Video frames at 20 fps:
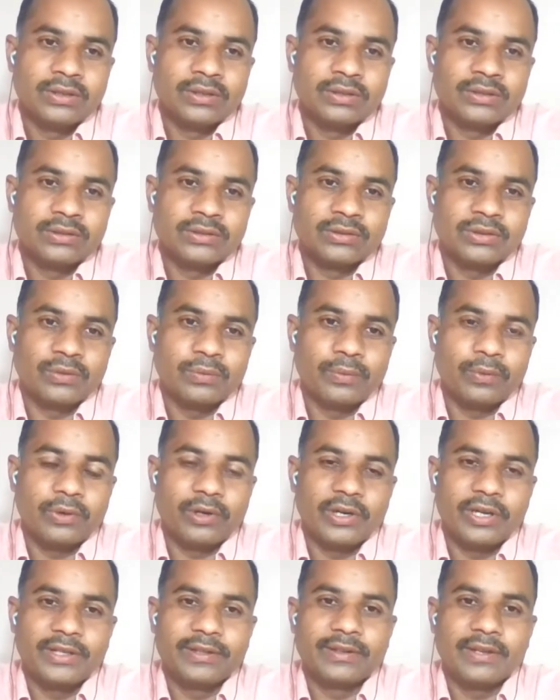So
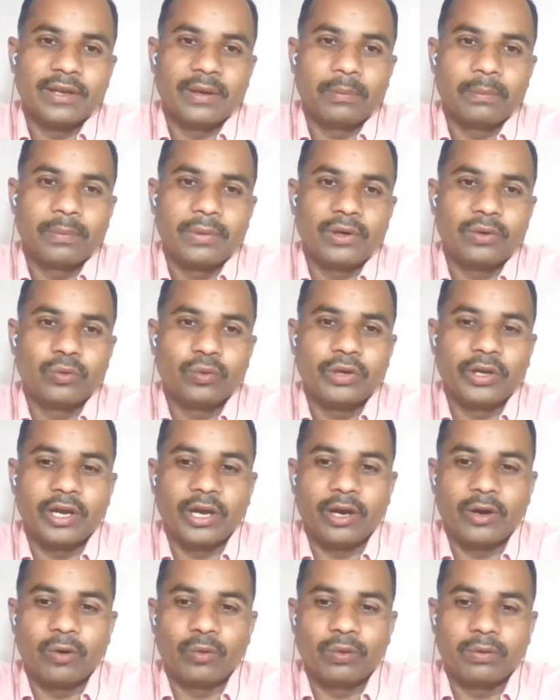for example, we
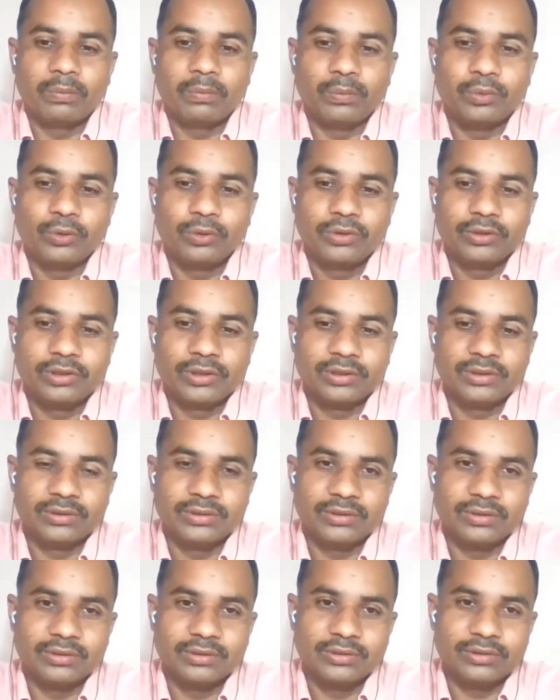have a book,
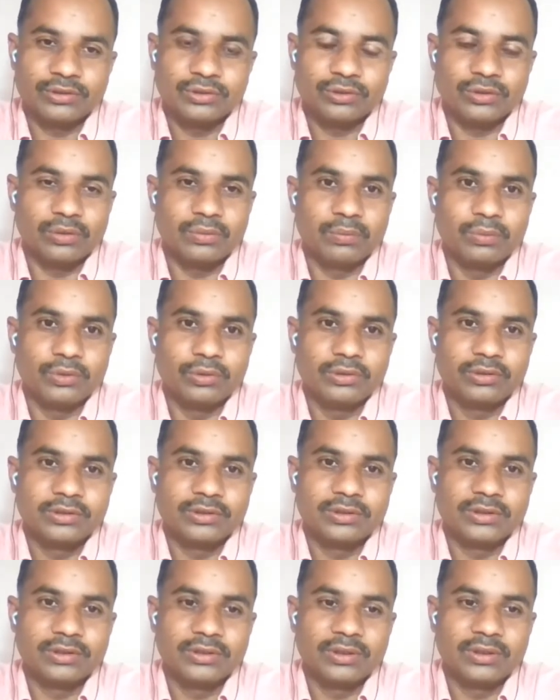so
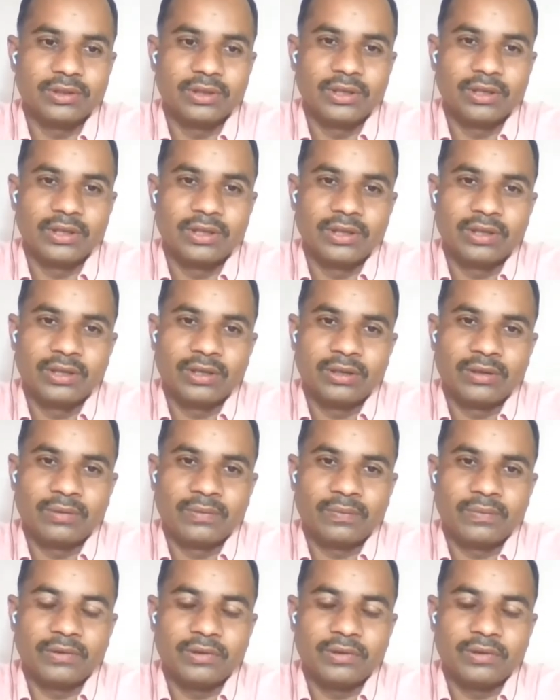books. For